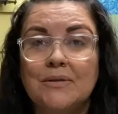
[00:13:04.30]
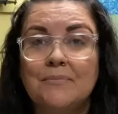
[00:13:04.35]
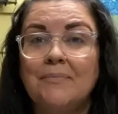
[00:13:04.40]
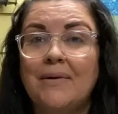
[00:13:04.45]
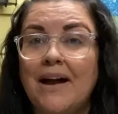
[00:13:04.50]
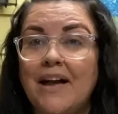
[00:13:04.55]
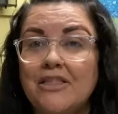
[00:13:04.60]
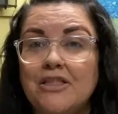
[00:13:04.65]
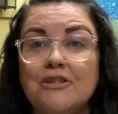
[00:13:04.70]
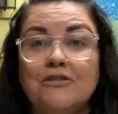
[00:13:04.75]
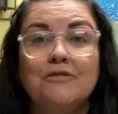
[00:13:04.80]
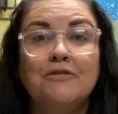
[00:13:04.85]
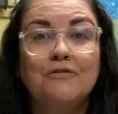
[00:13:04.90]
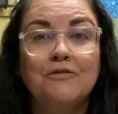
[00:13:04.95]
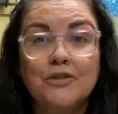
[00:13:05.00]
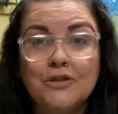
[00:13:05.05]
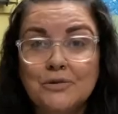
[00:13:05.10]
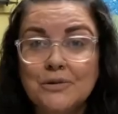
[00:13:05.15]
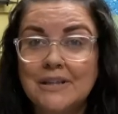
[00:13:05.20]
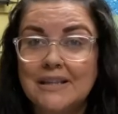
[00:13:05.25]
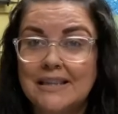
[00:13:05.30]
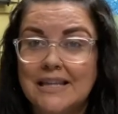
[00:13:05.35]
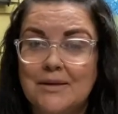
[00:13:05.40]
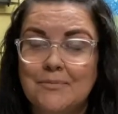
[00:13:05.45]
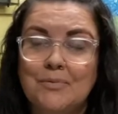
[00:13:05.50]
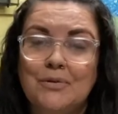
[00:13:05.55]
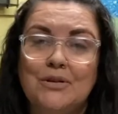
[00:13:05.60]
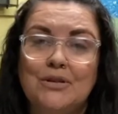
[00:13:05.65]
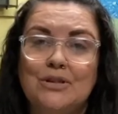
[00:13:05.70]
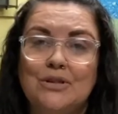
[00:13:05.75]
by the fruit that they
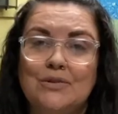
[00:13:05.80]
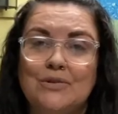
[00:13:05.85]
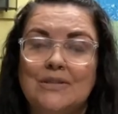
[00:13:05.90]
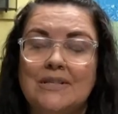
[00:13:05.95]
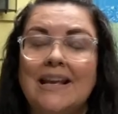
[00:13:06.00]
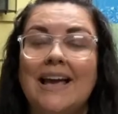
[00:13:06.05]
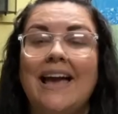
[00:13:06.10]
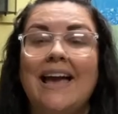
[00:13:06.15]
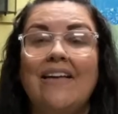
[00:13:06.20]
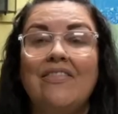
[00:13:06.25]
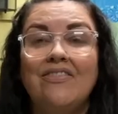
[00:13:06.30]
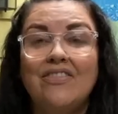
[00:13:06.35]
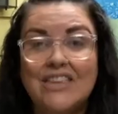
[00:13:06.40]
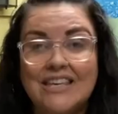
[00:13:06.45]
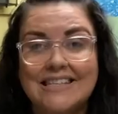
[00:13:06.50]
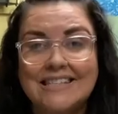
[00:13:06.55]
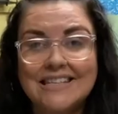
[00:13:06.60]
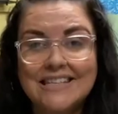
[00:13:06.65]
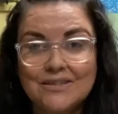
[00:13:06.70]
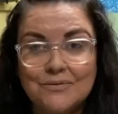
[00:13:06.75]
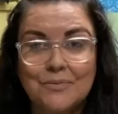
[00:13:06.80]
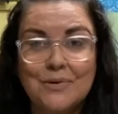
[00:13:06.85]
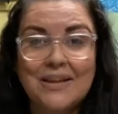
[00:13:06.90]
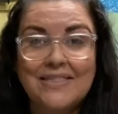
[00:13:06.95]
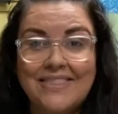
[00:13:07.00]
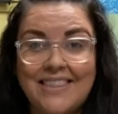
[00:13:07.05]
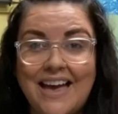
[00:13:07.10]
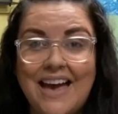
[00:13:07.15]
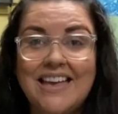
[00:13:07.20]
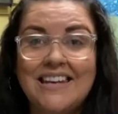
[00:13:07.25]
produce. And this is
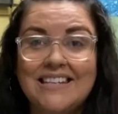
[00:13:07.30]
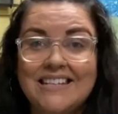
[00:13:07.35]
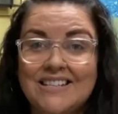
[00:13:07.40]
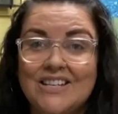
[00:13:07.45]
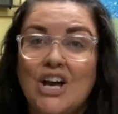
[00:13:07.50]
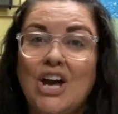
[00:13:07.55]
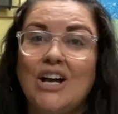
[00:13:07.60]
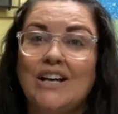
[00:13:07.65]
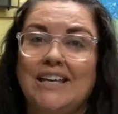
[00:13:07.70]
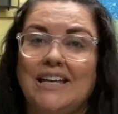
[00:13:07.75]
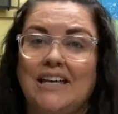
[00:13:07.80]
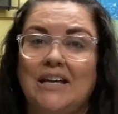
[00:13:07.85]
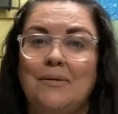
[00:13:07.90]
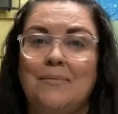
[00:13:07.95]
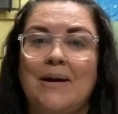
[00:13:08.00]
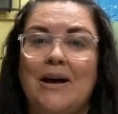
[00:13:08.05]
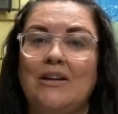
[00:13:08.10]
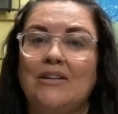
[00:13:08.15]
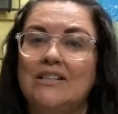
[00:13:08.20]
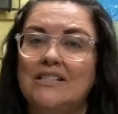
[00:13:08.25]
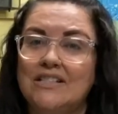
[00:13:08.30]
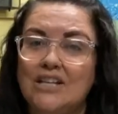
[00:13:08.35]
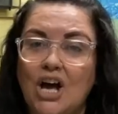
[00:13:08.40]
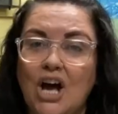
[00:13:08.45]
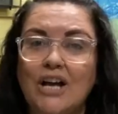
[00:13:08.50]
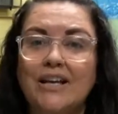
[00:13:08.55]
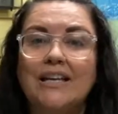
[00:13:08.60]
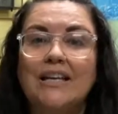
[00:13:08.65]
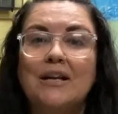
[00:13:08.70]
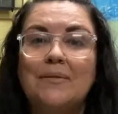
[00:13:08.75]
what that is talking about. It's
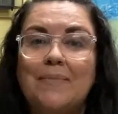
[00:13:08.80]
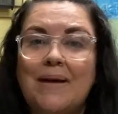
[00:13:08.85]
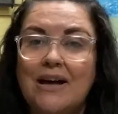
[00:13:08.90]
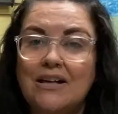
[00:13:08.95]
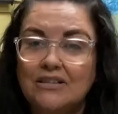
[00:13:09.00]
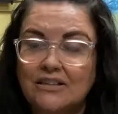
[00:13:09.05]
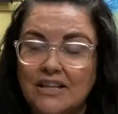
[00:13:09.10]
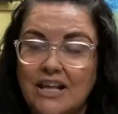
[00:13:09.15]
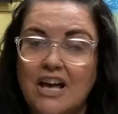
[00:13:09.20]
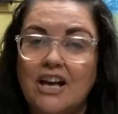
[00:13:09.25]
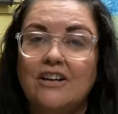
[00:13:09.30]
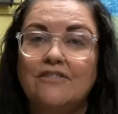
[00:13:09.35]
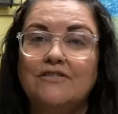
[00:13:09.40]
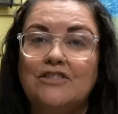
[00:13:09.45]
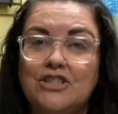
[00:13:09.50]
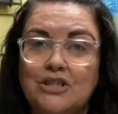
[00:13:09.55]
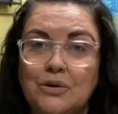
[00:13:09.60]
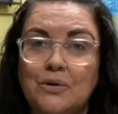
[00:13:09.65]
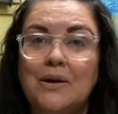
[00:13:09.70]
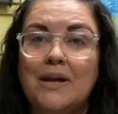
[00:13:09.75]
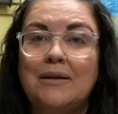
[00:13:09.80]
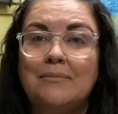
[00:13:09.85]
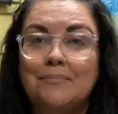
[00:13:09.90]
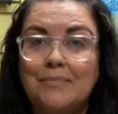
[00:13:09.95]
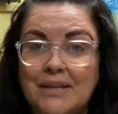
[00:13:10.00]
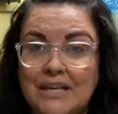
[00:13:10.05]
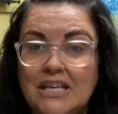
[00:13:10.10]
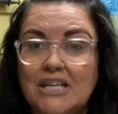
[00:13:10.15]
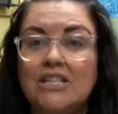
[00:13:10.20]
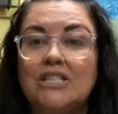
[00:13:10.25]
talking about love, joy,
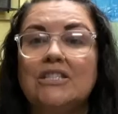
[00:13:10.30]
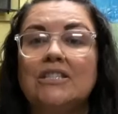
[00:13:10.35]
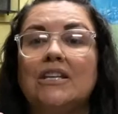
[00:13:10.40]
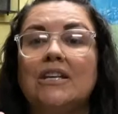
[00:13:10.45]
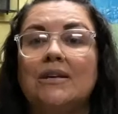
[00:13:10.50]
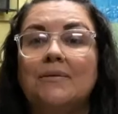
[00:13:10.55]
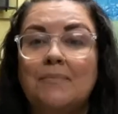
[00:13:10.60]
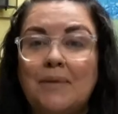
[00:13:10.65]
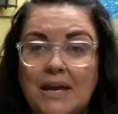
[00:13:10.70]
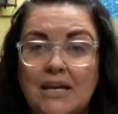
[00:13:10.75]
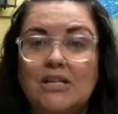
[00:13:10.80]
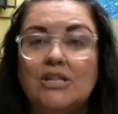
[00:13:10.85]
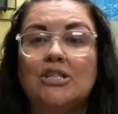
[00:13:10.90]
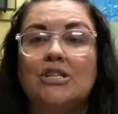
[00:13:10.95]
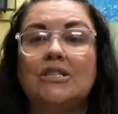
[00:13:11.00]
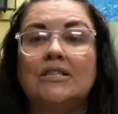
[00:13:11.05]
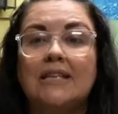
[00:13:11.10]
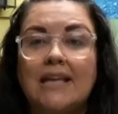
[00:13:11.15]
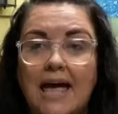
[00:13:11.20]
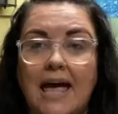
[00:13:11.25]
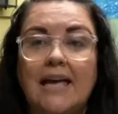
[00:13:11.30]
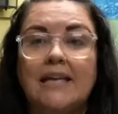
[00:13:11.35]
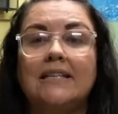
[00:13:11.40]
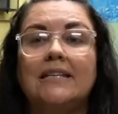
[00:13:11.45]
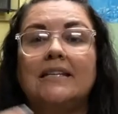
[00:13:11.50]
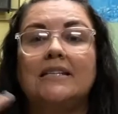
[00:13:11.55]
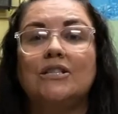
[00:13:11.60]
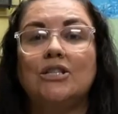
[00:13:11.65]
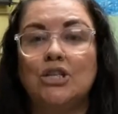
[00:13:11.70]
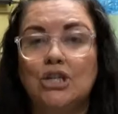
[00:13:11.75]
peace, patience,
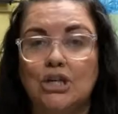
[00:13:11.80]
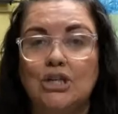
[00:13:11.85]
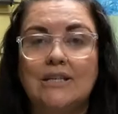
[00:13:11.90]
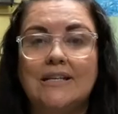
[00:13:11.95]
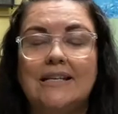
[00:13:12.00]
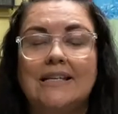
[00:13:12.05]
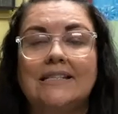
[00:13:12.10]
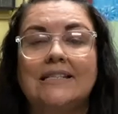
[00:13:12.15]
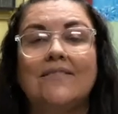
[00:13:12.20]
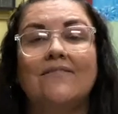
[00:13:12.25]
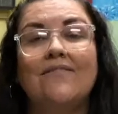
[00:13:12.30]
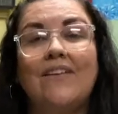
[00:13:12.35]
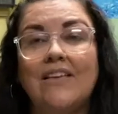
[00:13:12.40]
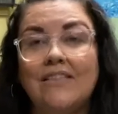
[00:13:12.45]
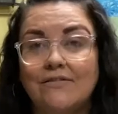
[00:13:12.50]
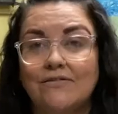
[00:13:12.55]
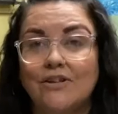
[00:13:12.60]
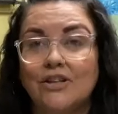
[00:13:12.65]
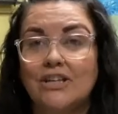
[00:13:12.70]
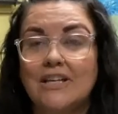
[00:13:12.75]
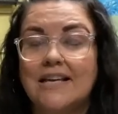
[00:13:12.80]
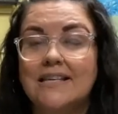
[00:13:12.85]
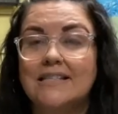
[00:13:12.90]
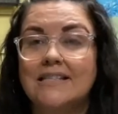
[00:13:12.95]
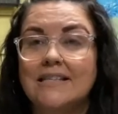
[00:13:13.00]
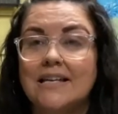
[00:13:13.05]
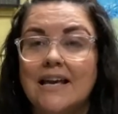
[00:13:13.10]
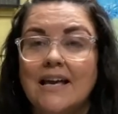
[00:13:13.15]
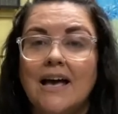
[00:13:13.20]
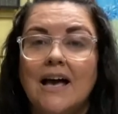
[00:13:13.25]
kindness, goodness, faithfulness,